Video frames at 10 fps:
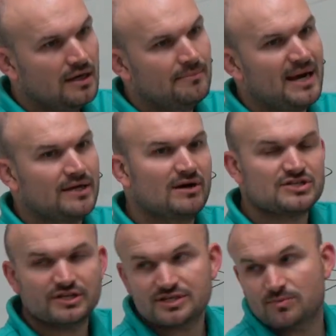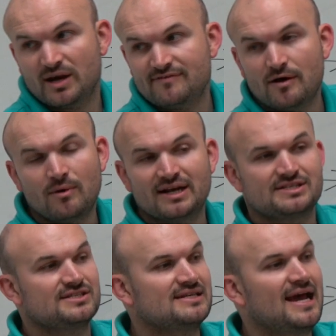my question is, what if I
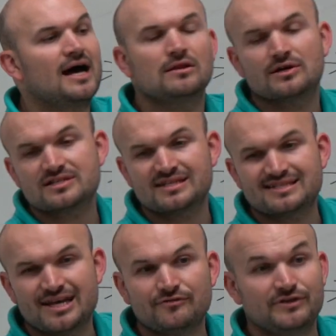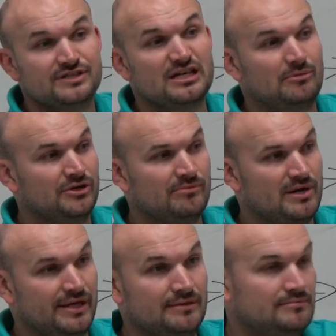wanted to say, how long is it going to take for you to double your
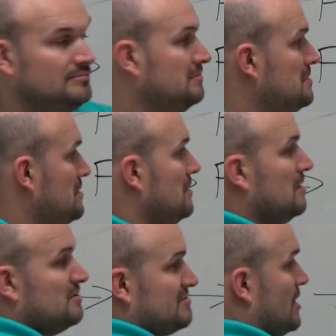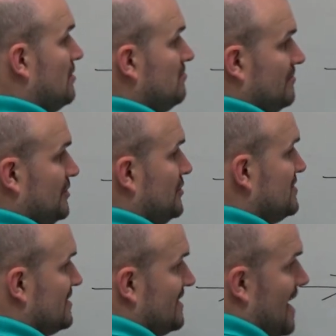money? So
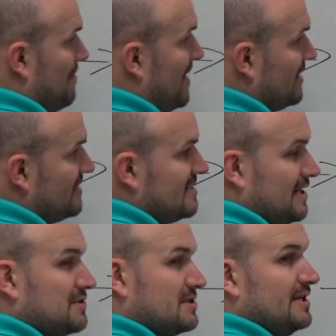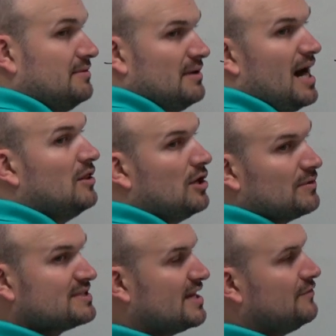use compound it continuously. How long will
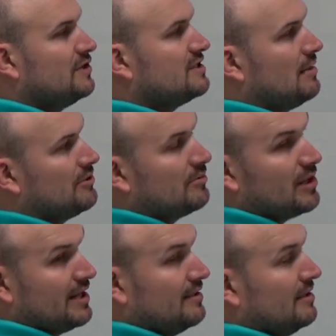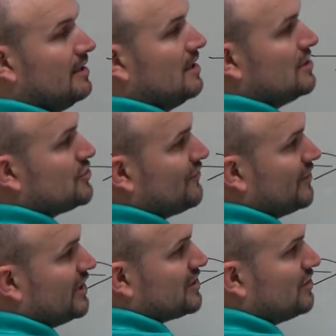it take for you to double your money? So if your
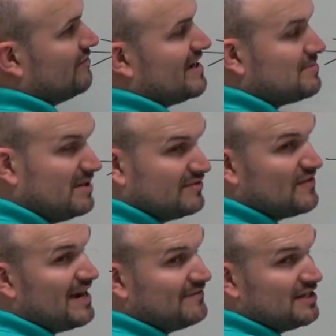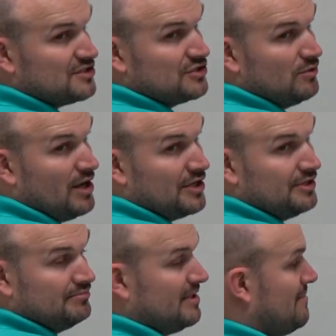initial investment is 5,200,
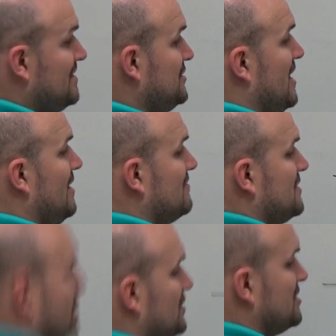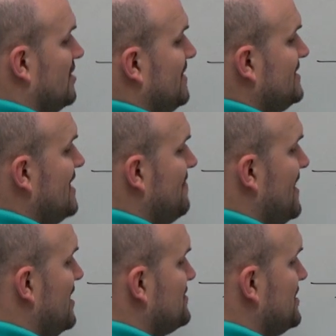that means your end result is going to be
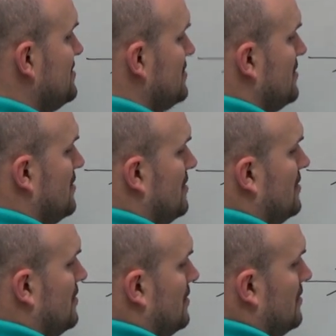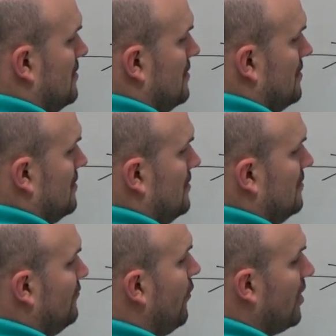
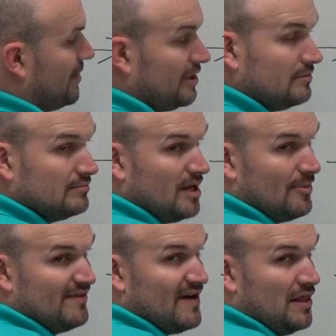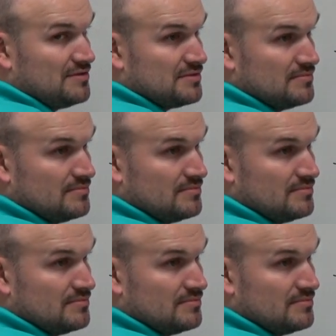10,400. Everybody follows?